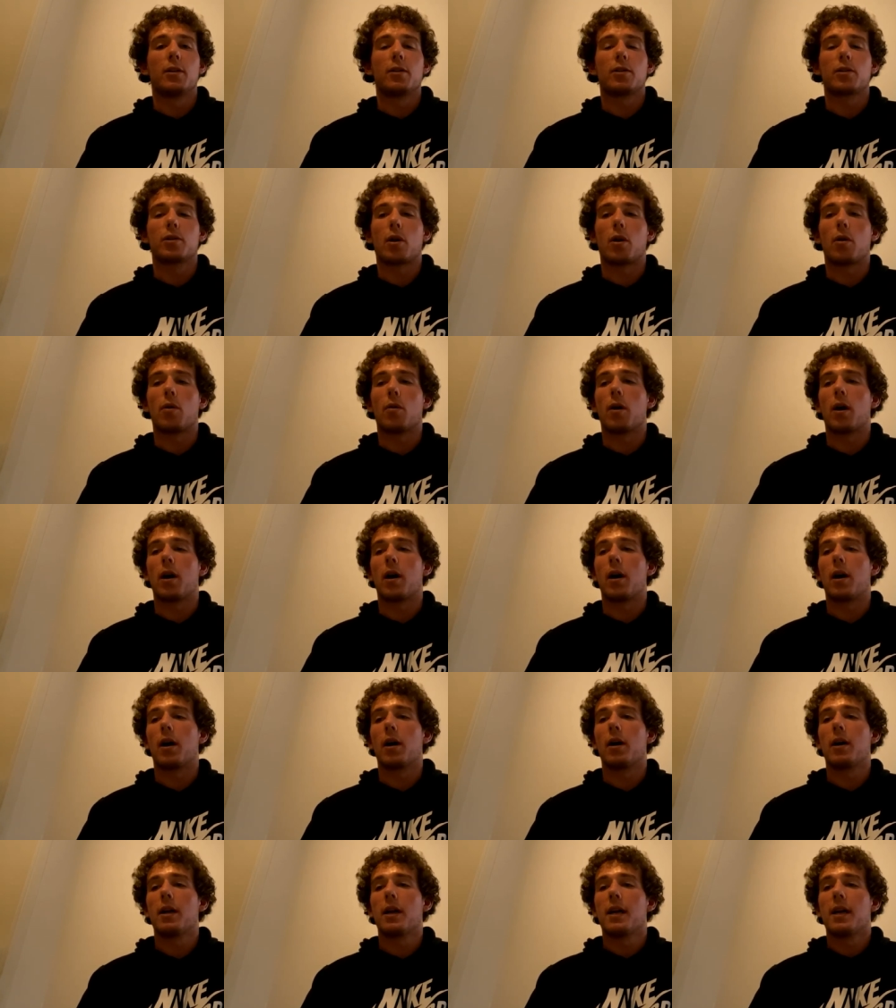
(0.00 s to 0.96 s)
So
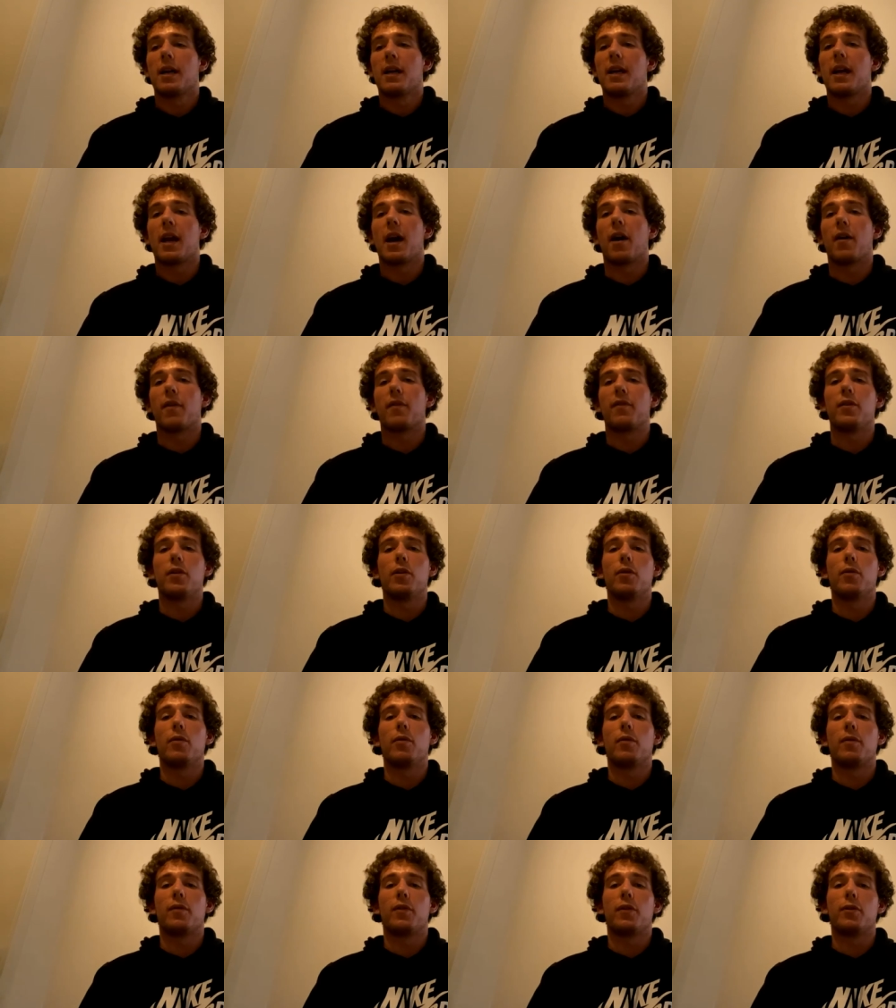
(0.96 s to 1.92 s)
uh, yeah, a
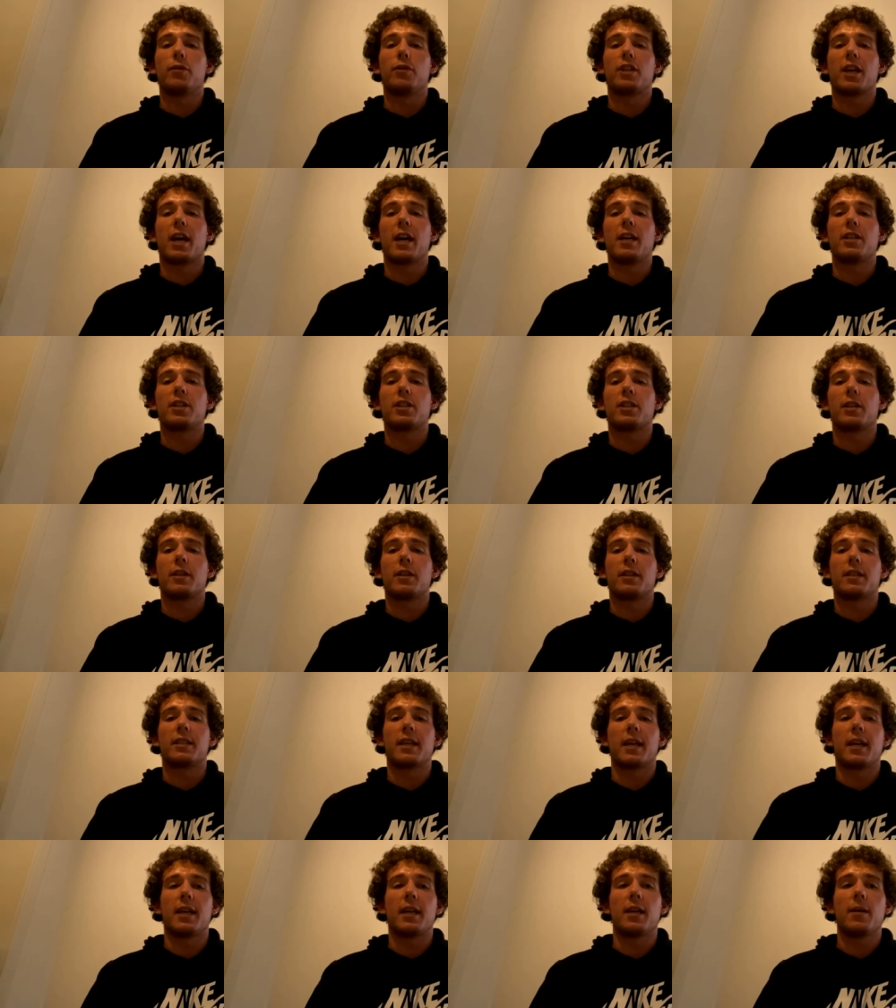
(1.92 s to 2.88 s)
few few changes in
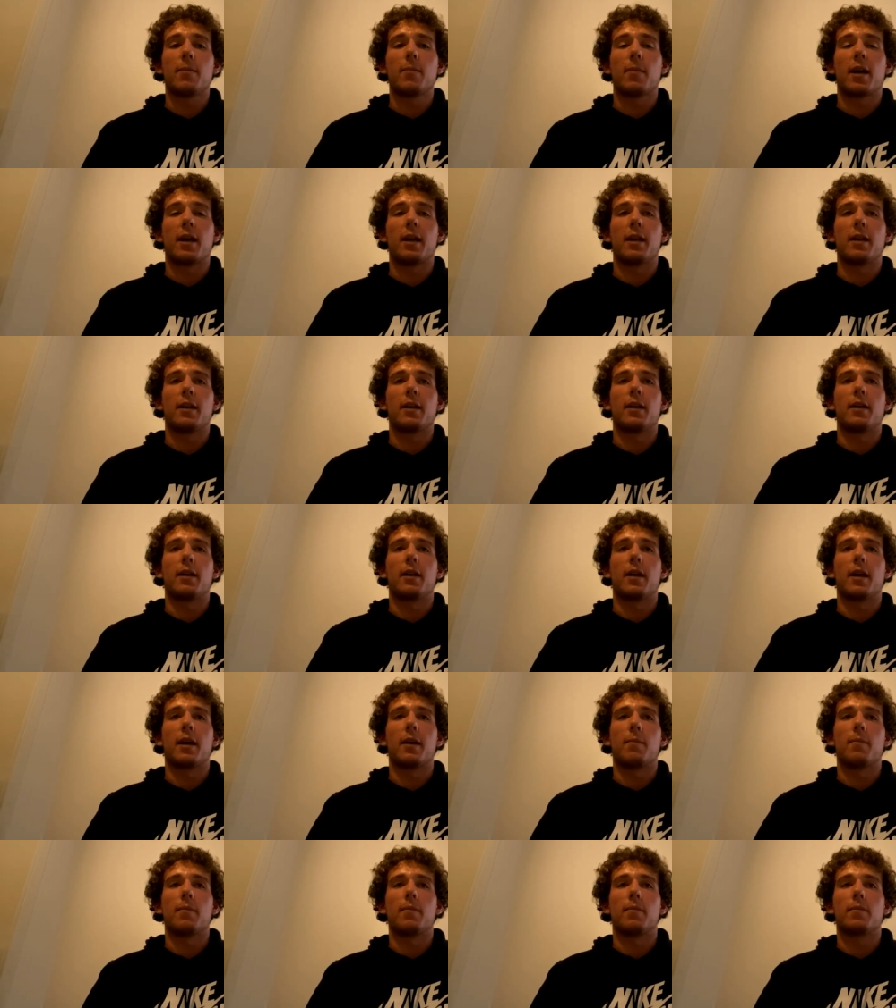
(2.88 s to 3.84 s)
the team and
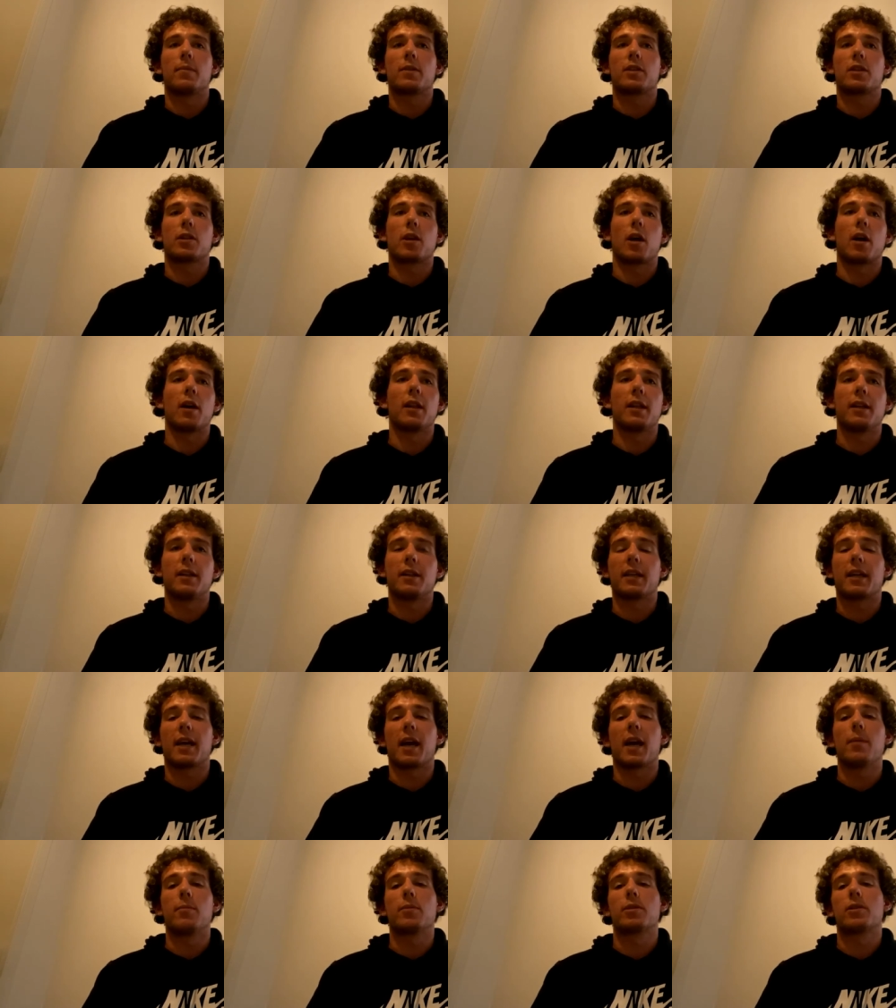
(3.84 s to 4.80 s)
and slightly in the
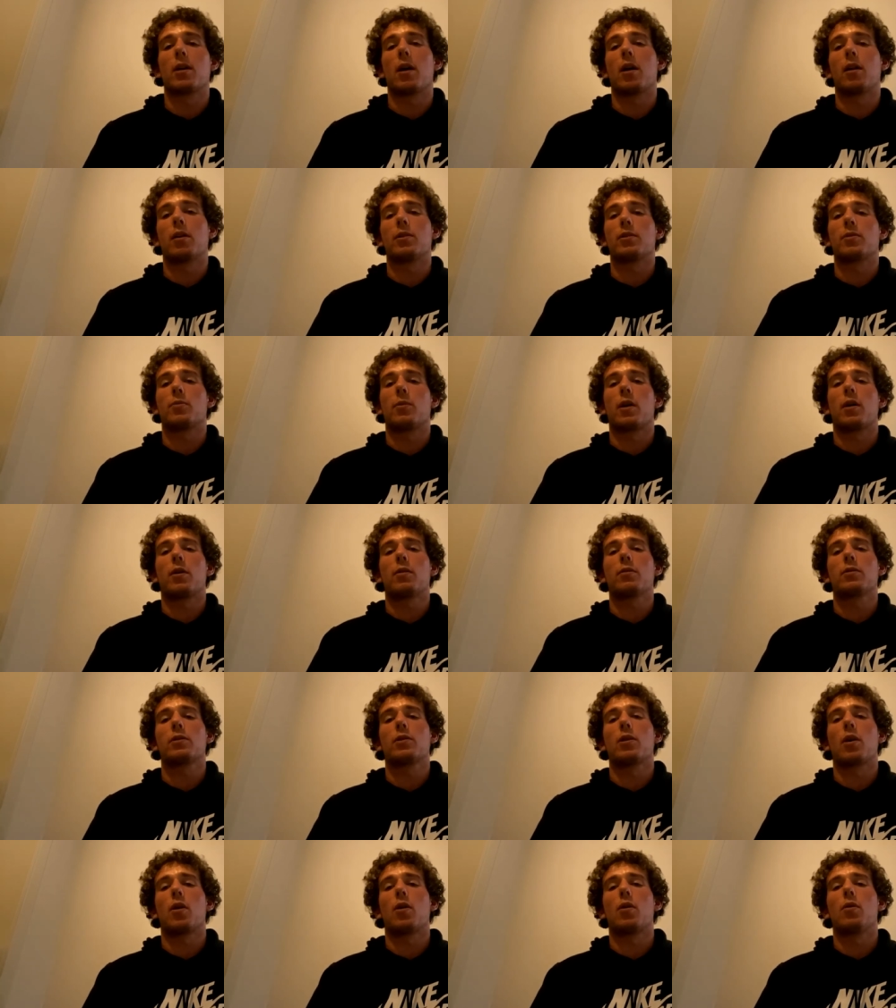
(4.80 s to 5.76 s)
game style as well.
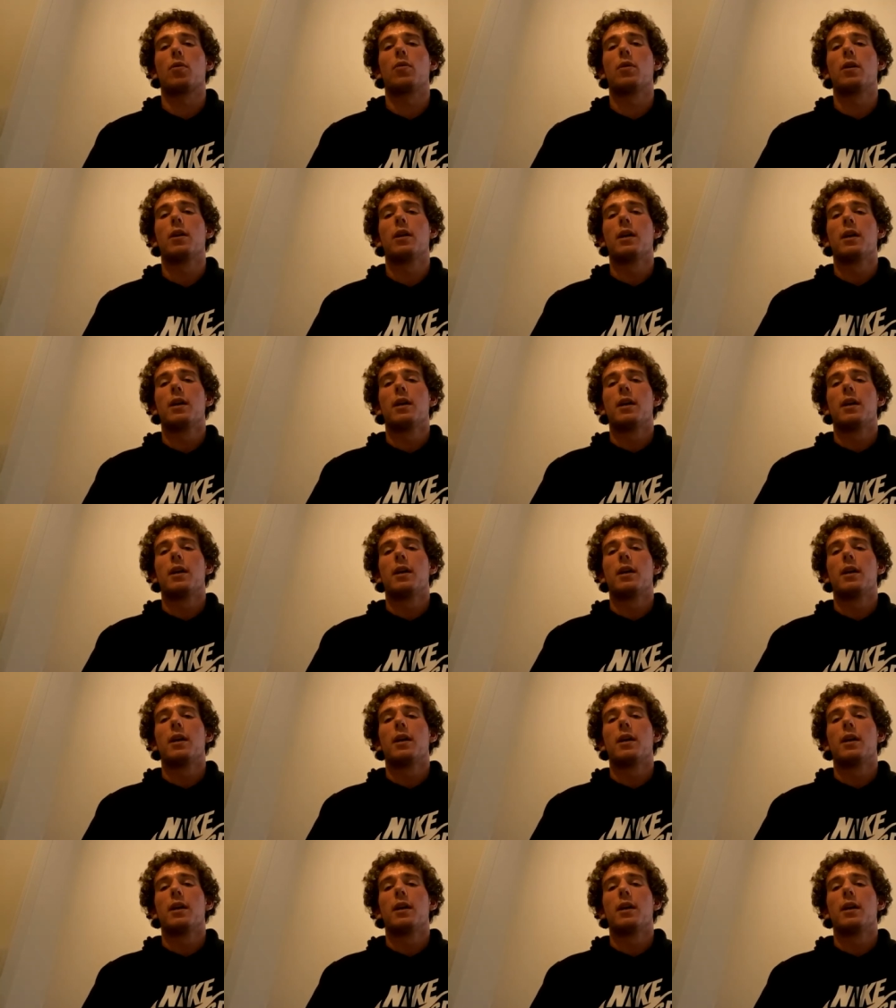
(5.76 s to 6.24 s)
So